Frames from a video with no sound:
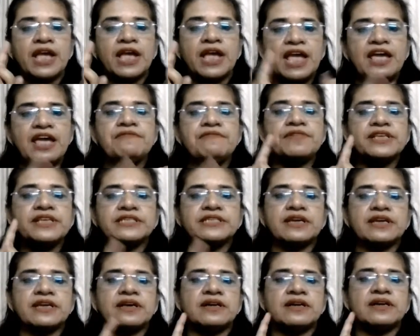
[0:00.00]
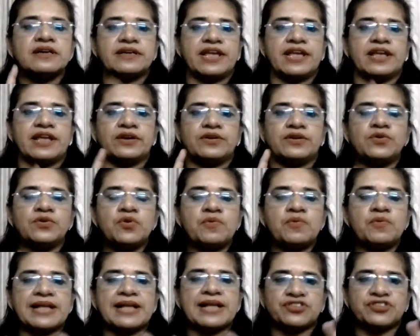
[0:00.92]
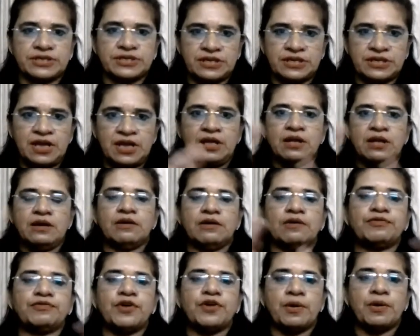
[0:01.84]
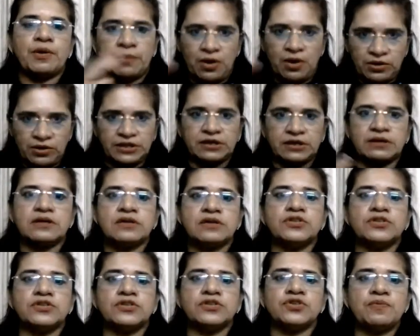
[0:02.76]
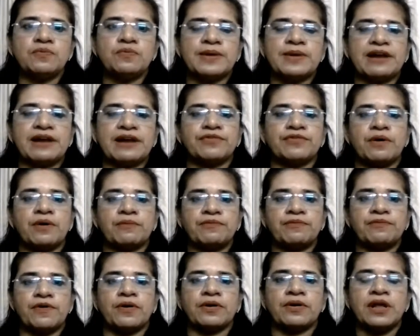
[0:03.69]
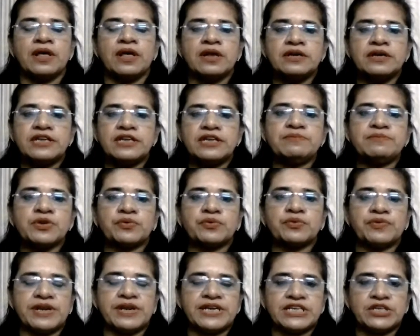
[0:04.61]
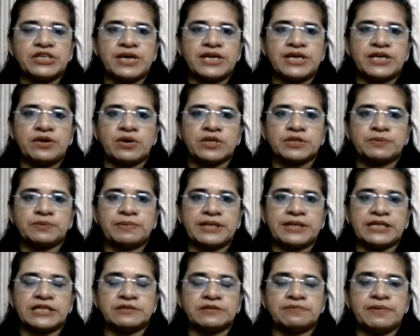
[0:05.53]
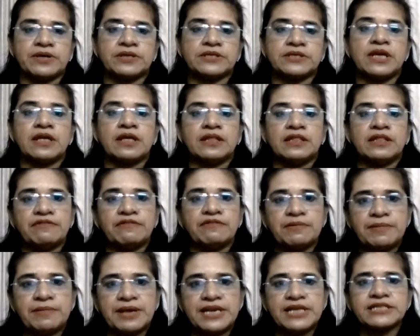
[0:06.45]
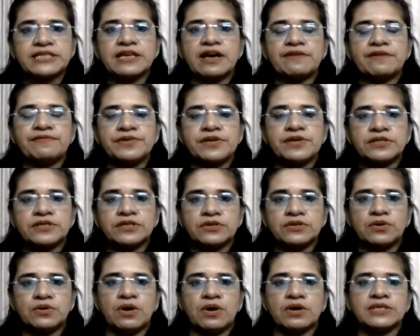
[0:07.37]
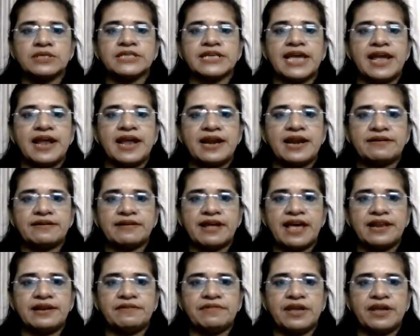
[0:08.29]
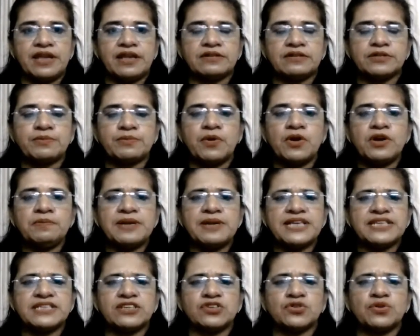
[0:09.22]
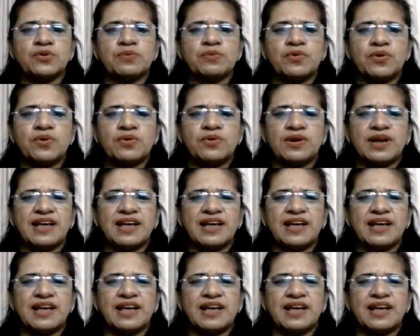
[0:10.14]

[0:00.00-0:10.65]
Every single day, batches uh, from on the Zoom platform for teams of twenty twenty hospitals, because for many staff nurses who got scared, ran away in small places, Tumkur,